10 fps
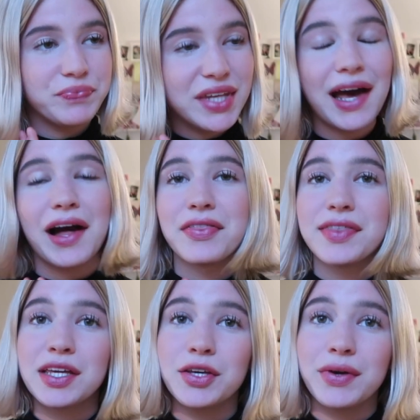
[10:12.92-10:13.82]
yeah,
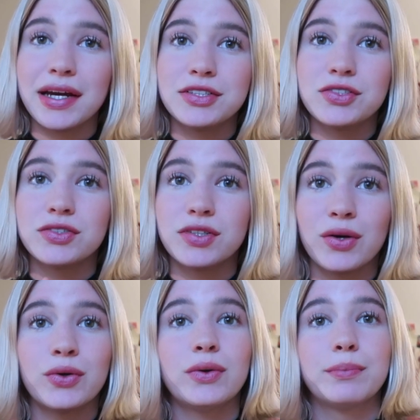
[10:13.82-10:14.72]
thank you guys
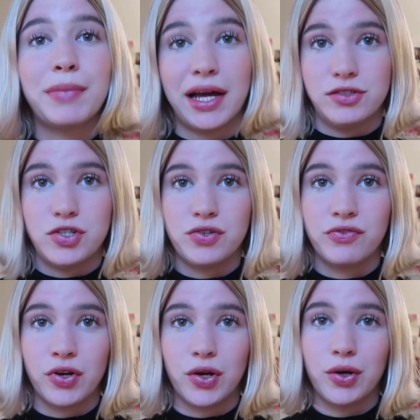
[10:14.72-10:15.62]
so much
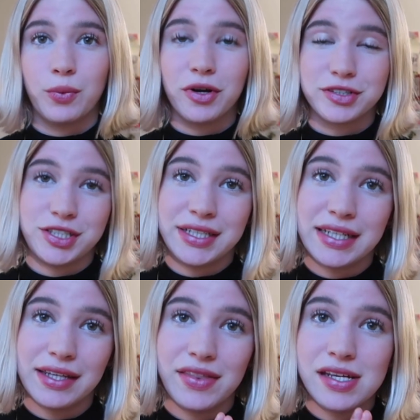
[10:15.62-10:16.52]
for
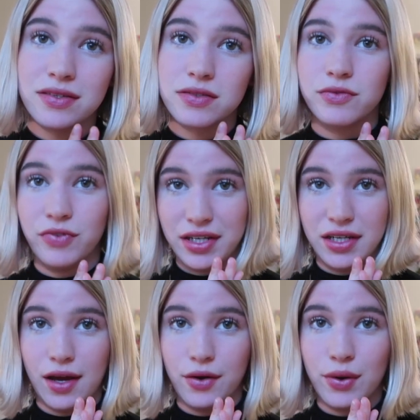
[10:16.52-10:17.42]
watching this
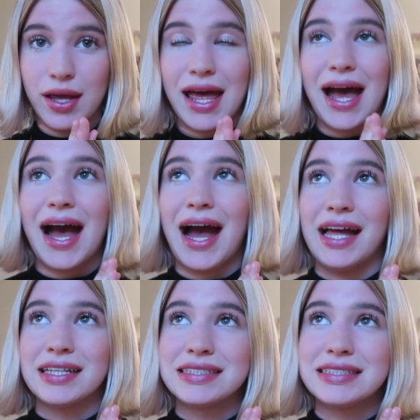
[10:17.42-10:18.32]
video,
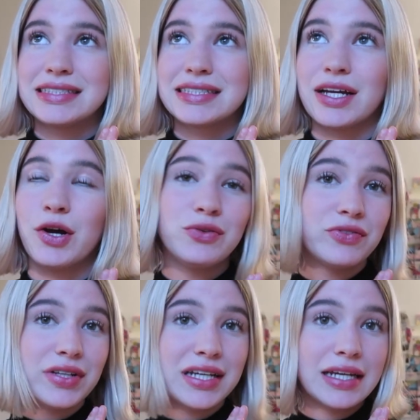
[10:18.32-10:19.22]
and
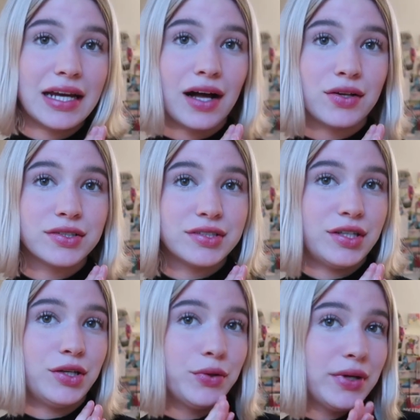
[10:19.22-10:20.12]
hopefully I'll
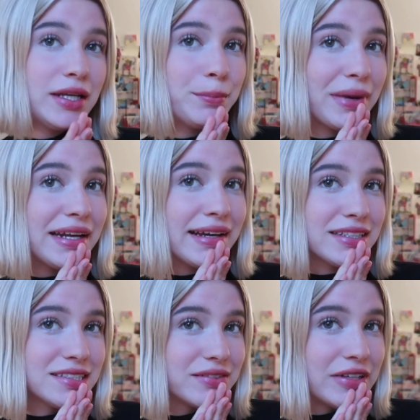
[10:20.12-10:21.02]
see you in my
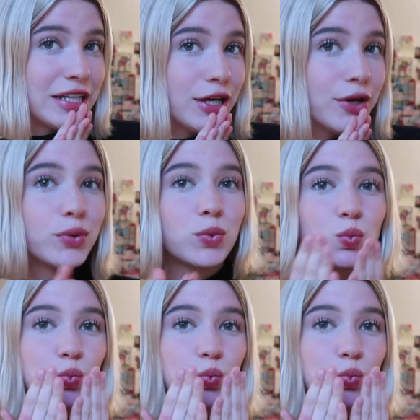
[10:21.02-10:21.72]
next video.